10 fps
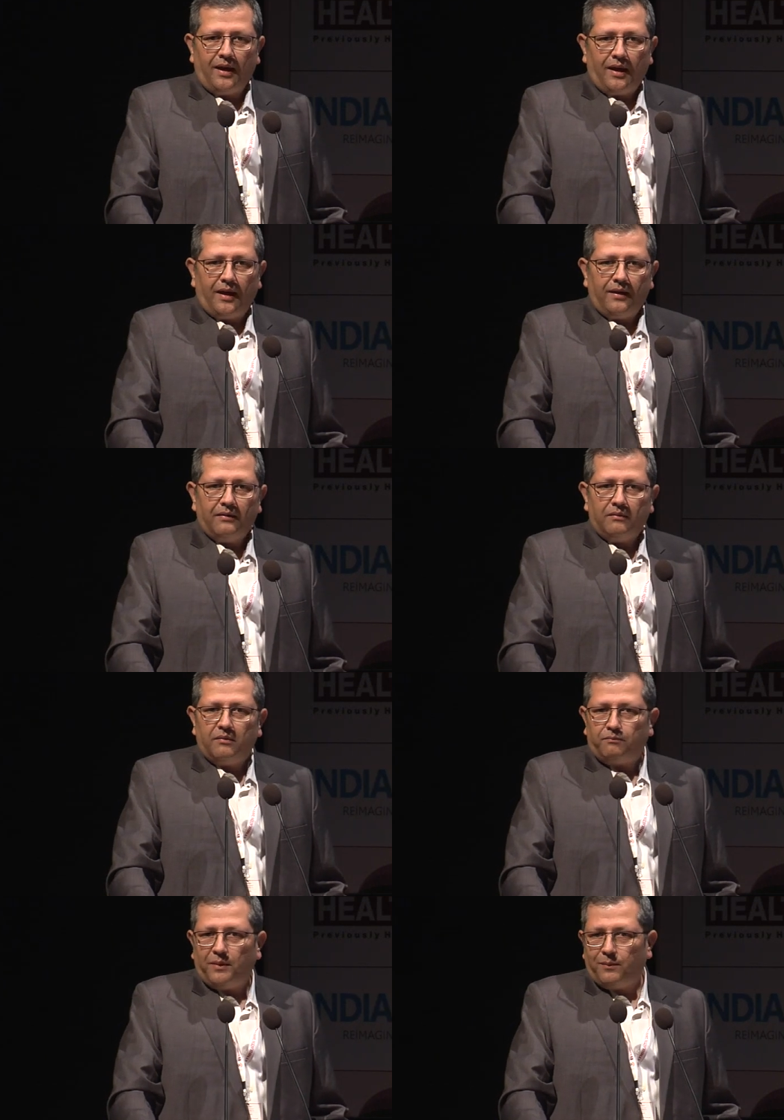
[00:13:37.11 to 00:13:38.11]
and
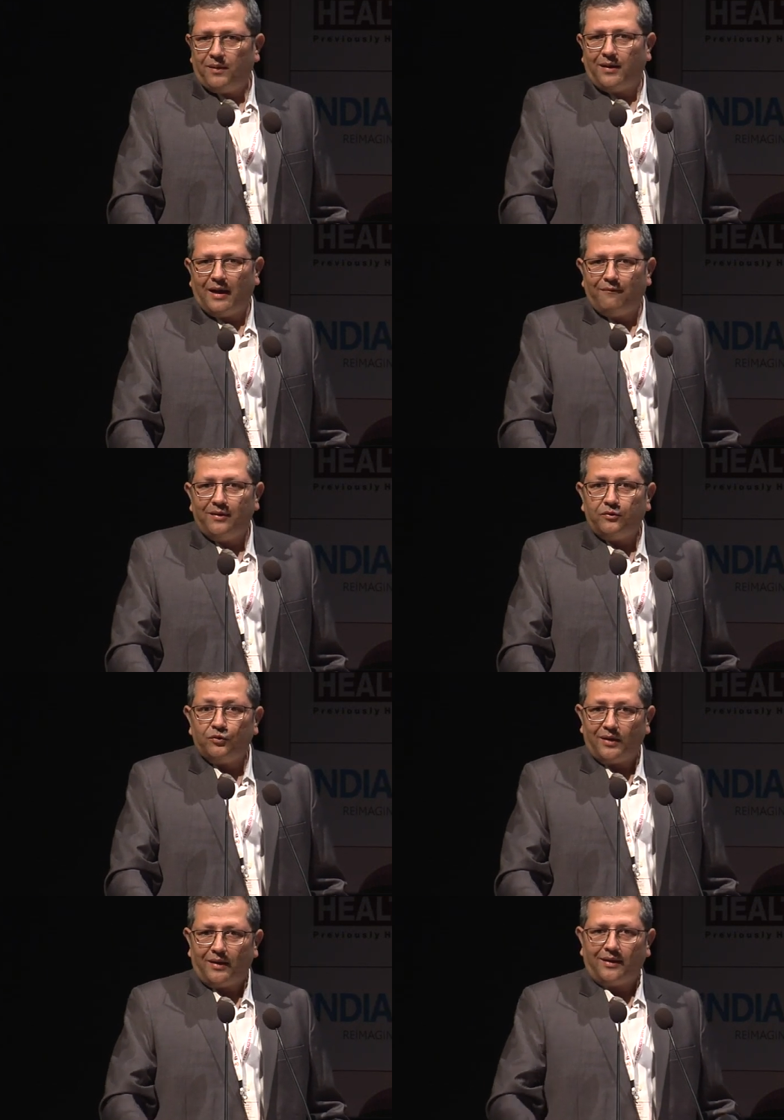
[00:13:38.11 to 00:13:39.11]
people are having to
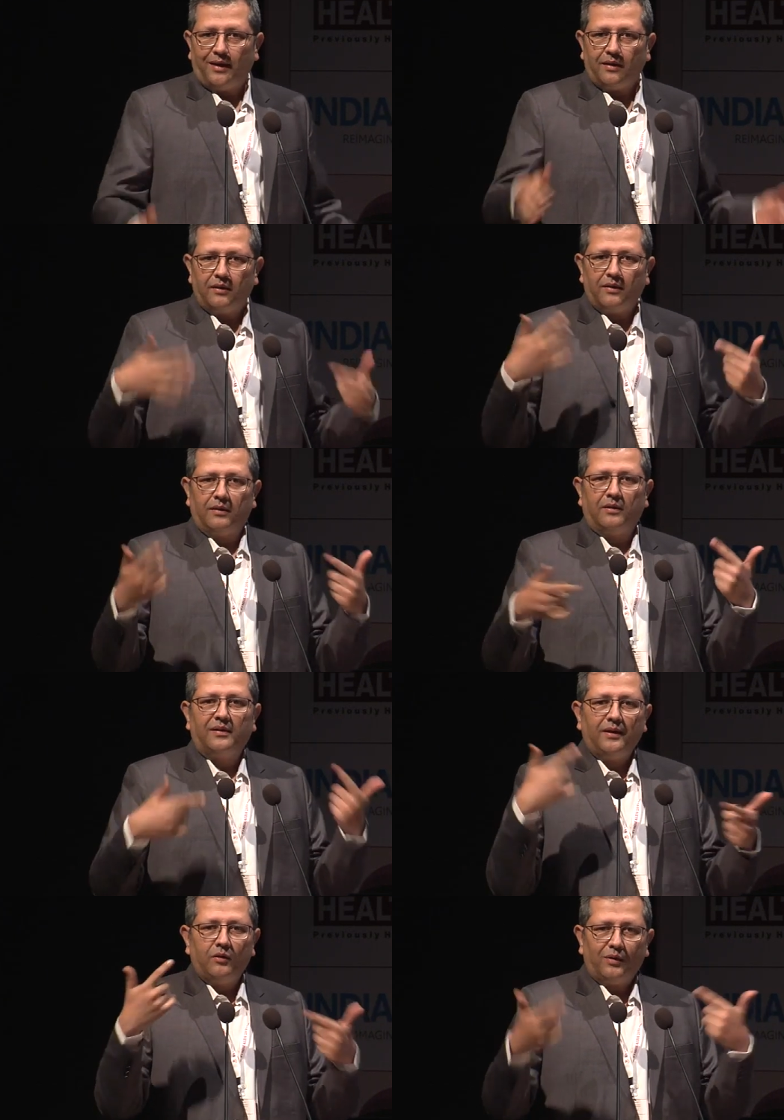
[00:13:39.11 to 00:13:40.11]
take a
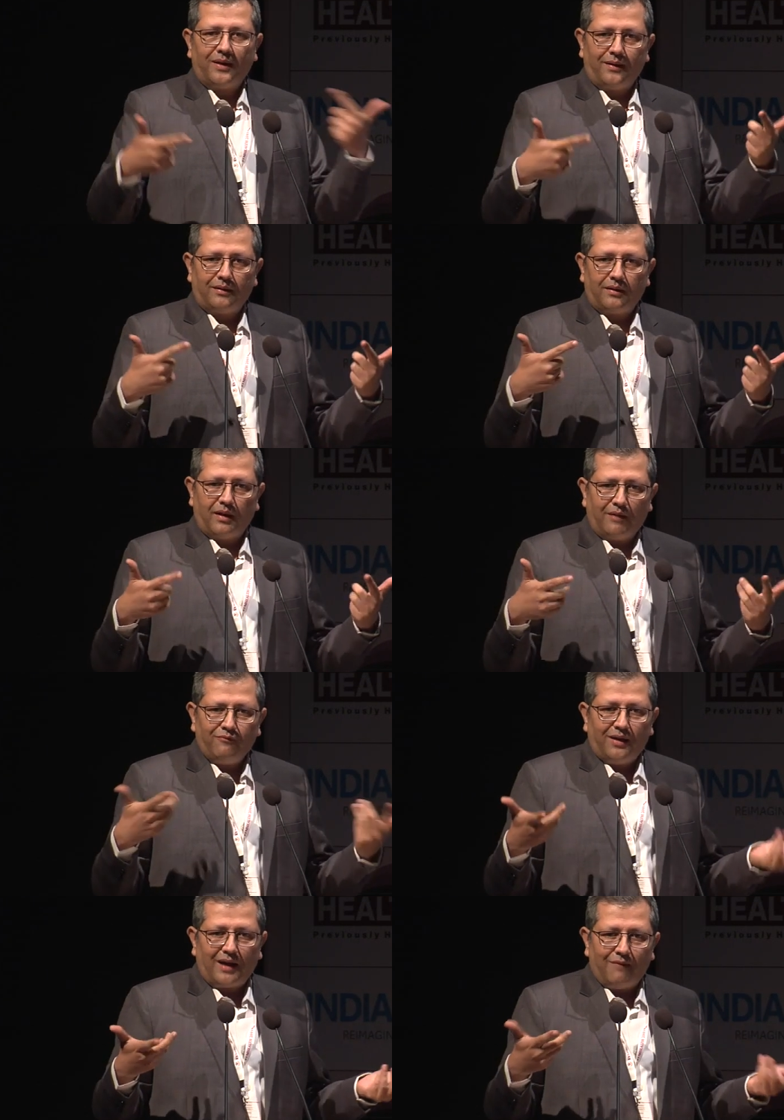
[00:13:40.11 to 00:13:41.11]
relook at, and
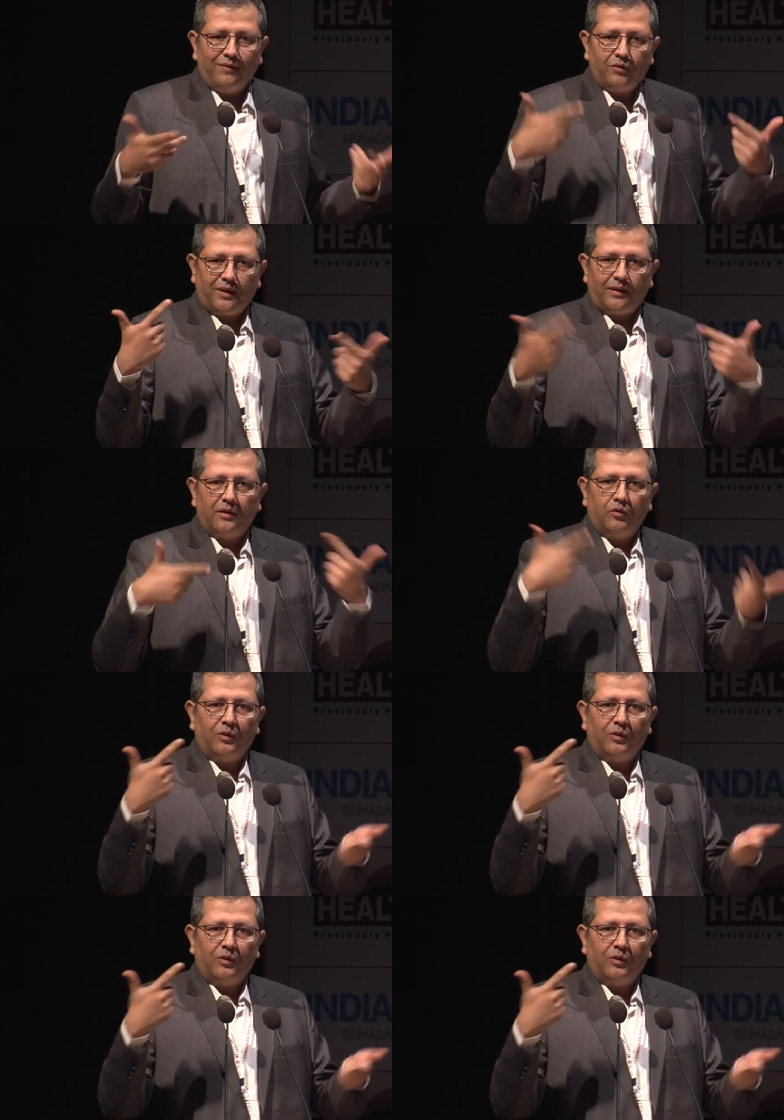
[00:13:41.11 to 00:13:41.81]
we are having to take a